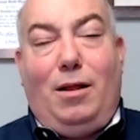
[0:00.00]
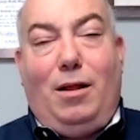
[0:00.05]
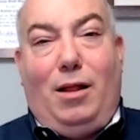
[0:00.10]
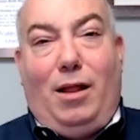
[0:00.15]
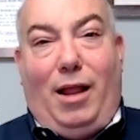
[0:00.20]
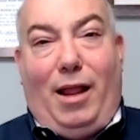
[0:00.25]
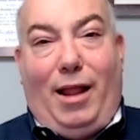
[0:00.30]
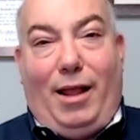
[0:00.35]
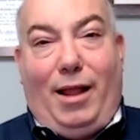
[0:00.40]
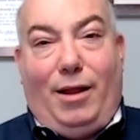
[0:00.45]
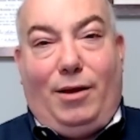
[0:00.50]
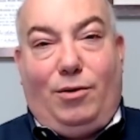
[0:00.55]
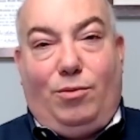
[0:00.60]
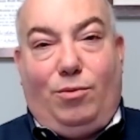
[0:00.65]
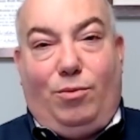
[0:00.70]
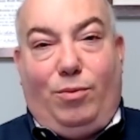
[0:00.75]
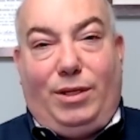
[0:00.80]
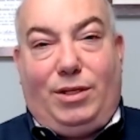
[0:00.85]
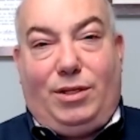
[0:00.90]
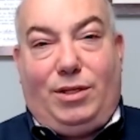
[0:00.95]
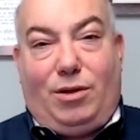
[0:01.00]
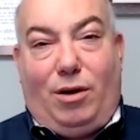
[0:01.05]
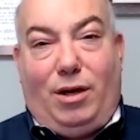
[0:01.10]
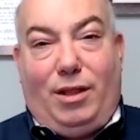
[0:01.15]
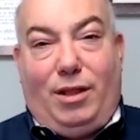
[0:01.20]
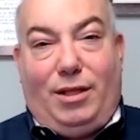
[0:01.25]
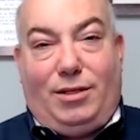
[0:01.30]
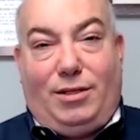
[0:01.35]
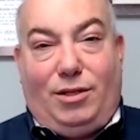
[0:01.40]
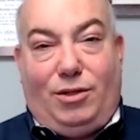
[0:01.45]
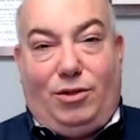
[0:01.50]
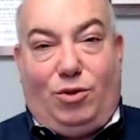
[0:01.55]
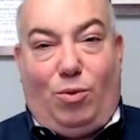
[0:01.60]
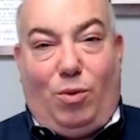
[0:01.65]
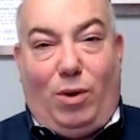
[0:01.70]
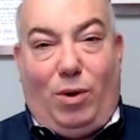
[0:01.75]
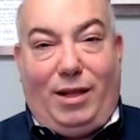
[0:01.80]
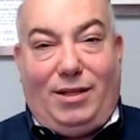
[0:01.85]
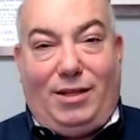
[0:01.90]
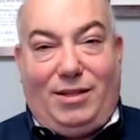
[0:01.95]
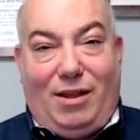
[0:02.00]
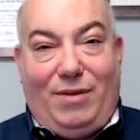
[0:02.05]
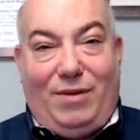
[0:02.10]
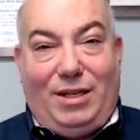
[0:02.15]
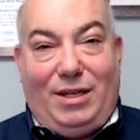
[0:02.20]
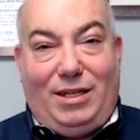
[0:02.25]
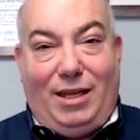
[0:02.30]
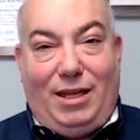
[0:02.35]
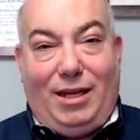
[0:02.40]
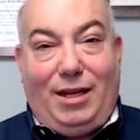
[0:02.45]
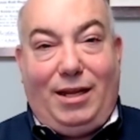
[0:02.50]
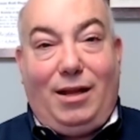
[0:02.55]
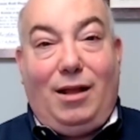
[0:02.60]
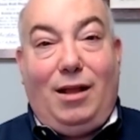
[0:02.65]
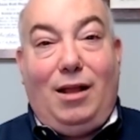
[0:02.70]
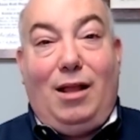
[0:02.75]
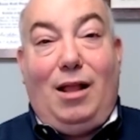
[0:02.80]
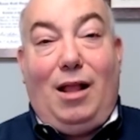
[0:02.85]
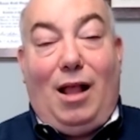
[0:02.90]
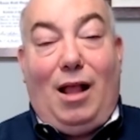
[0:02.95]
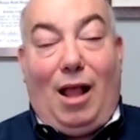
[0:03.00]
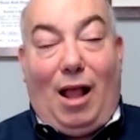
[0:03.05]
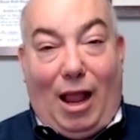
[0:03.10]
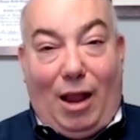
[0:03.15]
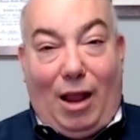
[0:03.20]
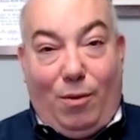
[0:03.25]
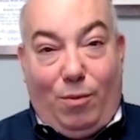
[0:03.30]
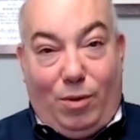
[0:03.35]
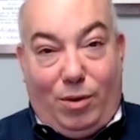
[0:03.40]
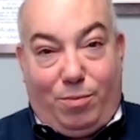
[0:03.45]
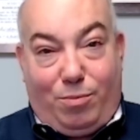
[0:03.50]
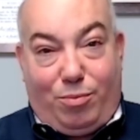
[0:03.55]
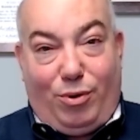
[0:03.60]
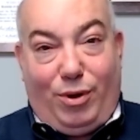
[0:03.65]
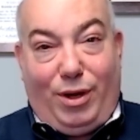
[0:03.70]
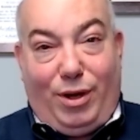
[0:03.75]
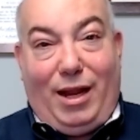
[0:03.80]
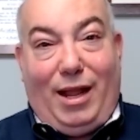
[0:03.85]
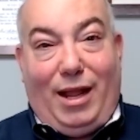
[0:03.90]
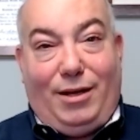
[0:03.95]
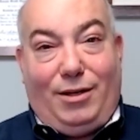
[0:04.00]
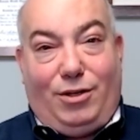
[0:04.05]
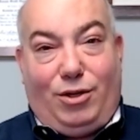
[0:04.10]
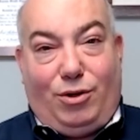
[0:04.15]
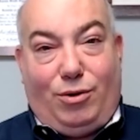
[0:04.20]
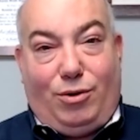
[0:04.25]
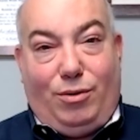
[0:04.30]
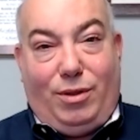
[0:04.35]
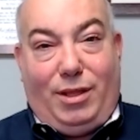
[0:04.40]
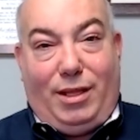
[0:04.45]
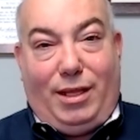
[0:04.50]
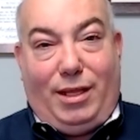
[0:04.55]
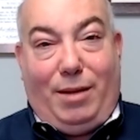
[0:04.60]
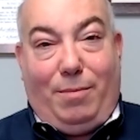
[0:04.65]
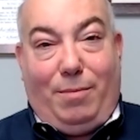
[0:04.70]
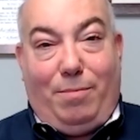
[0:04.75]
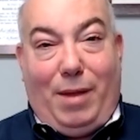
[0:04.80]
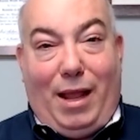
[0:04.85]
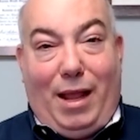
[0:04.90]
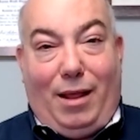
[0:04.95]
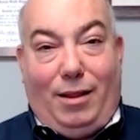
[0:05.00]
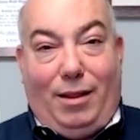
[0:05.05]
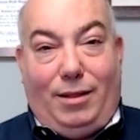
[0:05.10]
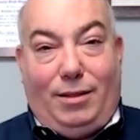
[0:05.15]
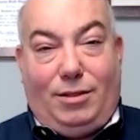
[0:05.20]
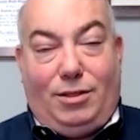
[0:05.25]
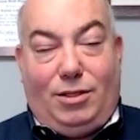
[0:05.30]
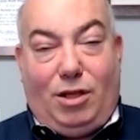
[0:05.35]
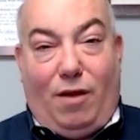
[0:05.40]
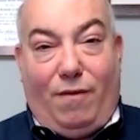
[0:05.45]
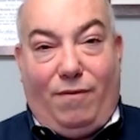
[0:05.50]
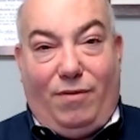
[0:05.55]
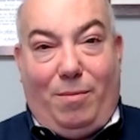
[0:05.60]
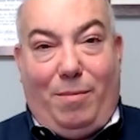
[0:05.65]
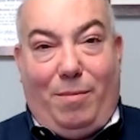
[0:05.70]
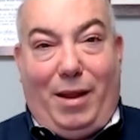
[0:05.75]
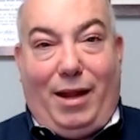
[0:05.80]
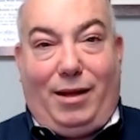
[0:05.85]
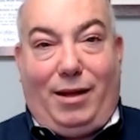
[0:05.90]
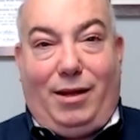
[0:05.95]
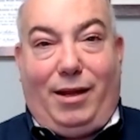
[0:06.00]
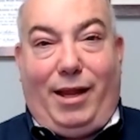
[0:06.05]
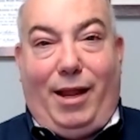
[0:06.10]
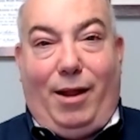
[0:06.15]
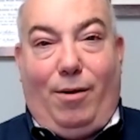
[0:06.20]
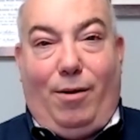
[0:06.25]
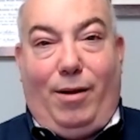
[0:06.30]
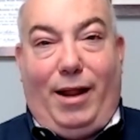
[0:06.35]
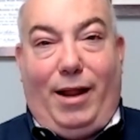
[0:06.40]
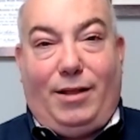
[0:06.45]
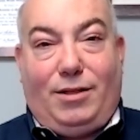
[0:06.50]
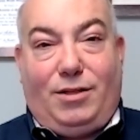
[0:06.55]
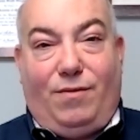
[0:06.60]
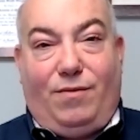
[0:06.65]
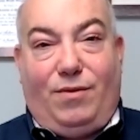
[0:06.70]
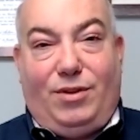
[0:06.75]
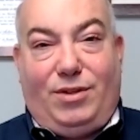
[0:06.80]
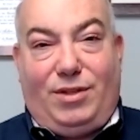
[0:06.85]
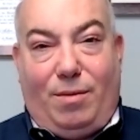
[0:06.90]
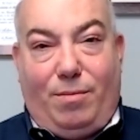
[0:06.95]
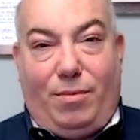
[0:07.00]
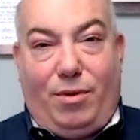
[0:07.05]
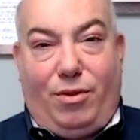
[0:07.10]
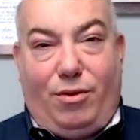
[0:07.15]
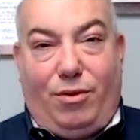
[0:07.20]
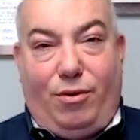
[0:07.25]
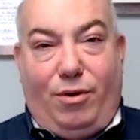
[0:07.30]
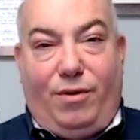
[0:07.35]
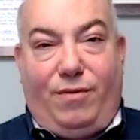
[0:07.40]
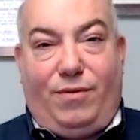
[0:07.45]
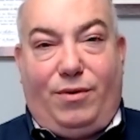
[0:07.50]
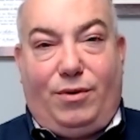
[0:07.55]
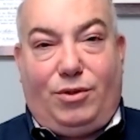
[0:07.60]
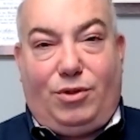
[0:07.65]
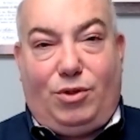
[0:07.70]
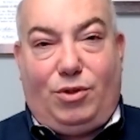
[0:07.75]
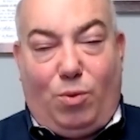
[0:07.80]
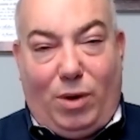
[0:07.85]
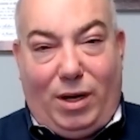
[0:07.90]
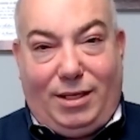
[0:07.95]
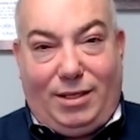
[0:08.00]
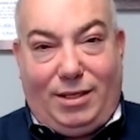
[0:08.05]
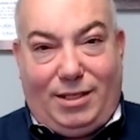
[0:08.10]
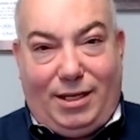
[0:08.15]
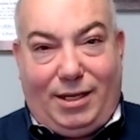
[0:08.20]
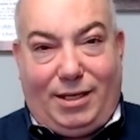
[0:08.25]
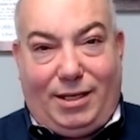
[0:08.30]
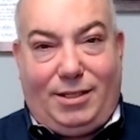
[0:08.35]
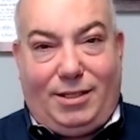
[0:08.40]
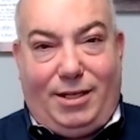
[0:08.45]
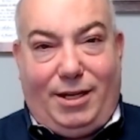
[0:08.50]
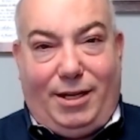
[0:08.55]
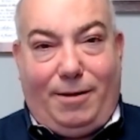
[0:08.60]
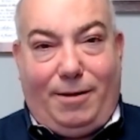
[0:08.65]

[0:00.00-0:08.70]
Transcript: and we started this in 2017, I would pre-enter the balance of the bank account as of December 31st, 2016.